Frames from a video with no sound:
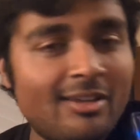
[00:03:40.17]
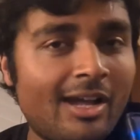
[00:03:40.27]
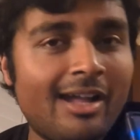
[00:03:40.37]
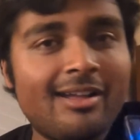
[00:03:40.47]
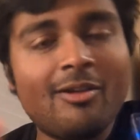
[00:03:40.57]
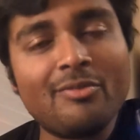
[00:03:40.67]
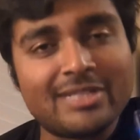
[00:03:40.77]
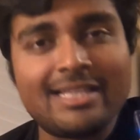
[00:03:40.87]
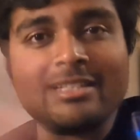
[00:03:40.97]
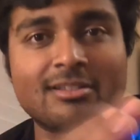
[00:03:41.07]
uh,
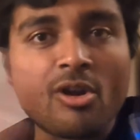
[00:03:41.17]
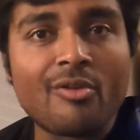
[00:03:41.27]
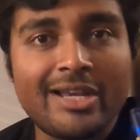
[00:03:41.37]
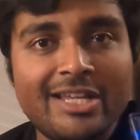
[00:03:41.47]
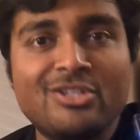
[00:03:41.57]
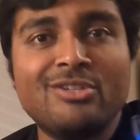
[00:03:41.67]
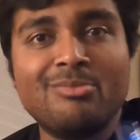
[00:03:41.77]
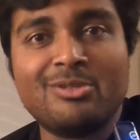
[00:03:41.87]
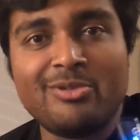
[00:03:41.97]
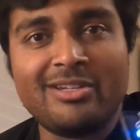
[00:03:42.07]
obviously there's a correlation
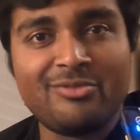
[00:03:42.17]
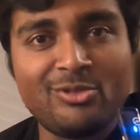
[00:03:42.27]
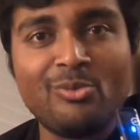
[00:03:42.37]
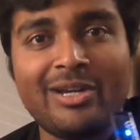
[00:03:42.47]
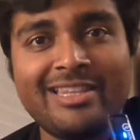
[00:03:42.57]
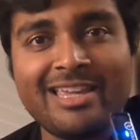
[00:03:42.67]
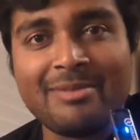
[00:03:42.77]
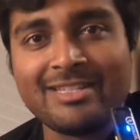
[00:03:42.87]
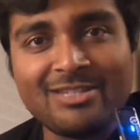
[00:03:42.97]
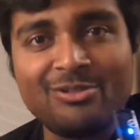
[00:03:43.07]
between if you do well in the
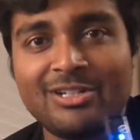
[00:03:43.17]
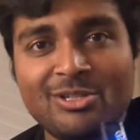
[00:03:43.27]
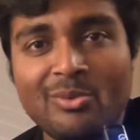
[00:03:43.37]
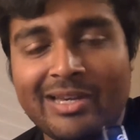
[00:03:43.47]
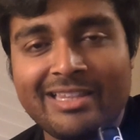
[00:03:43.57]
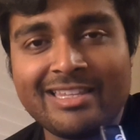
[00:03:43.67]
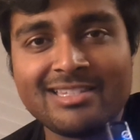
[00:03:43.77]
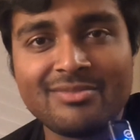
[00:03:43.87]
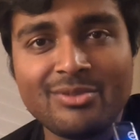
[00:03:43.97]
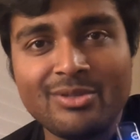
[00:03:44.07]
MAT, you're going to do well in the
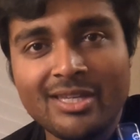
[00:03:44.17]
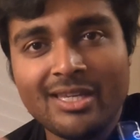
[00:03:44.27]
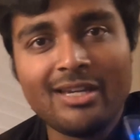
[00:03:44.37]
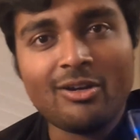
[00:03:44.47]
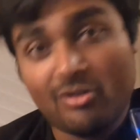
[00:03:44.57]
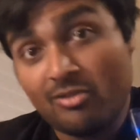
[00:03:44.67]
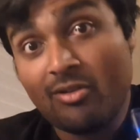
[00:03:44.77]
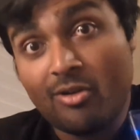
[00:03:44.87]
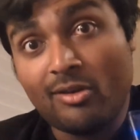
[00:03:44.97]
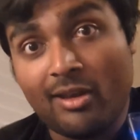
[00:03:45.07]
interview
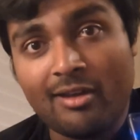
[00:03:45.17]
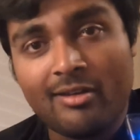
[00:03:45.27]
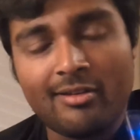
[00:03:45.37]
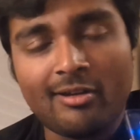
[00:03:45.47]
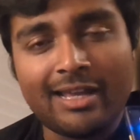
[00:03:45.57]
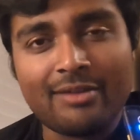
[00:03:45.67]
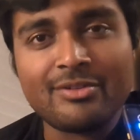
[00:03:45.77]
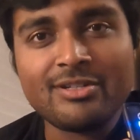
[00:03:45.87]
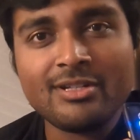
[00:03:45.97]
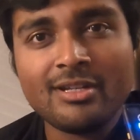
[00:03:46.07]
on, on, on
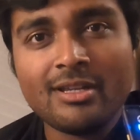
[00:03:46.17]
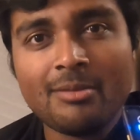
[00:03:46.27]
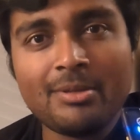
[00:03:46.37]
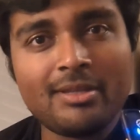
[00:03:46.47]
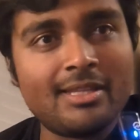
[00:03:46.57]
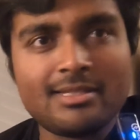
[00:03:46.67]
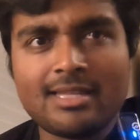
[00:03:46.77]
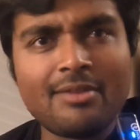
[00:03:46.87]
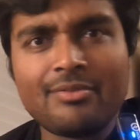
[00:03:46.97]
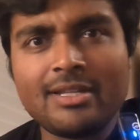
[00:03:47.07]
average. But there's
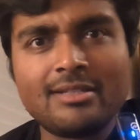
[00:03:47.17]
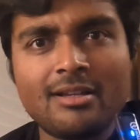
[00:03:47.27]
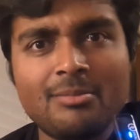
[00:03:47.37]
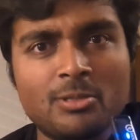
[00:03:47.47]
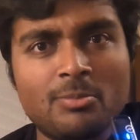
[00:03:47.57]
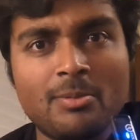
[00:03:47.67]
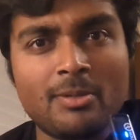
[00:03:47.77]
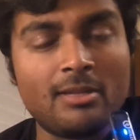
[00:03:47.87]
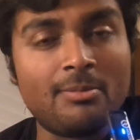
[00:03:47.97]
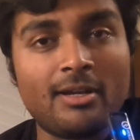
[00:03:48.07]
definitely examples of people
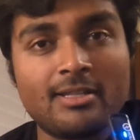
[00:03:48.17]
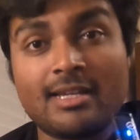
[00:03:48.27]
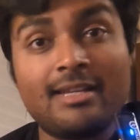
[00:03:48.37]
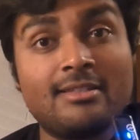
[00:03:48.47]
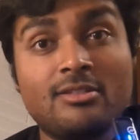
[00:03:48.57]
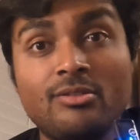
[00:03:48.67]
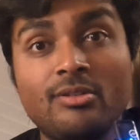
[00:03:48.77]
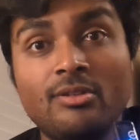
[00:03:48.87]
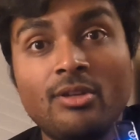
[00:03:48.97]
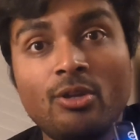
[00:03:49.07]
in the past. I had a
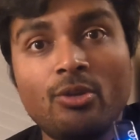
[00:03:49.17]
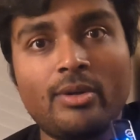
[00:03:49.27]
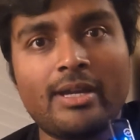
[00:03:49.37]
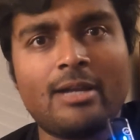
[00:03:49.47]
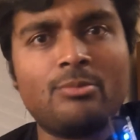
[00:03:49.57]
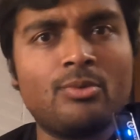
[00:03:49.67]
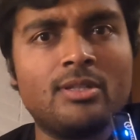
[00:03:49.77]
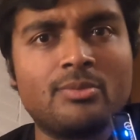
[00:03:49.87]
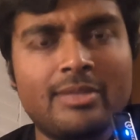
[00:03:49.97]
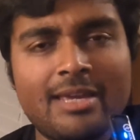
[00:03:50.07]
student who I helped
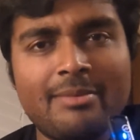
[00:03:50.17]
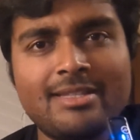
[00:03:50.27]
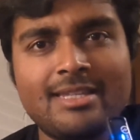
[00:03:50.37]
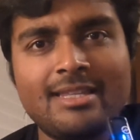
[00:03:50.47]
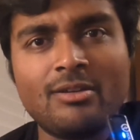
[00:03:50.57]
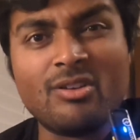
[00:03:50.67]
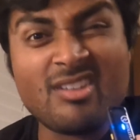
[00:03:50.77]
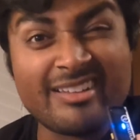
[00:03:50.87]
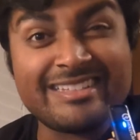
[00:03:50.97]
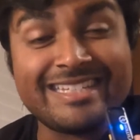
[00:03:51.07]
once with the MAT, he got
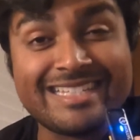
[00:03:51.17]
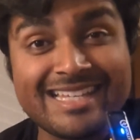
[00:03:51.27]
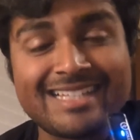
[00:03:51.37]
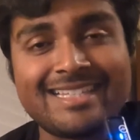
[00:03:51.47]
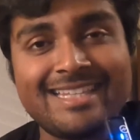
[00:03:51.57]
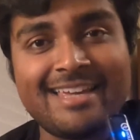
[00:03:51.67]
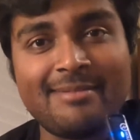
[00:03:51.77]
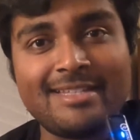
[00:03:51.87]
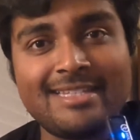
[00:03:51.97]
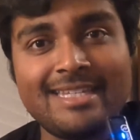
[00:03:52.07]
96 in the
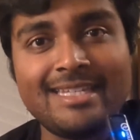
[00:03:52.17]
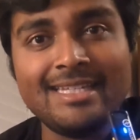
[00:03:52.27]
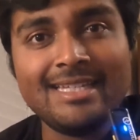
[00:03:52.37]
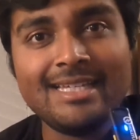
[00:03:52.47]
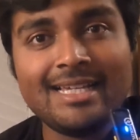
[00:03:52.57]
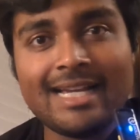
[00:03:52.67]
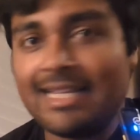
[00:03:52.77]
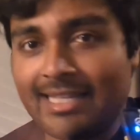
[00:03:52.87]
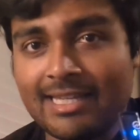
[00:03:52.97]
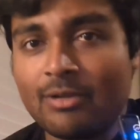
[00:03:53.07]
MAT
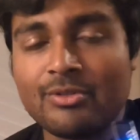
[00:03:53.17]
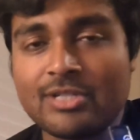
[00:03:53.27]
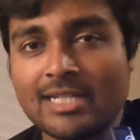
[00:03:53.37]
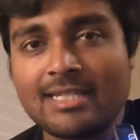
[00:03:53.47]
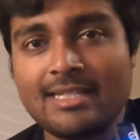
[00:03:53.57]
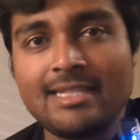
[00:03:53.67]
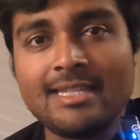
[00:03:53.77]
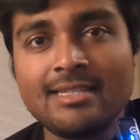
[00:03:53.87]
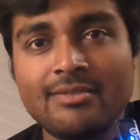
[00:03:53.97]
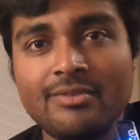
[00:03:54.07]
and then got rejected in the
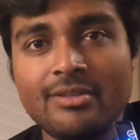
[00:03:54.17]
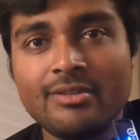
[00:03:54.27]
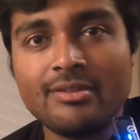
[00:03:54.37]
interview.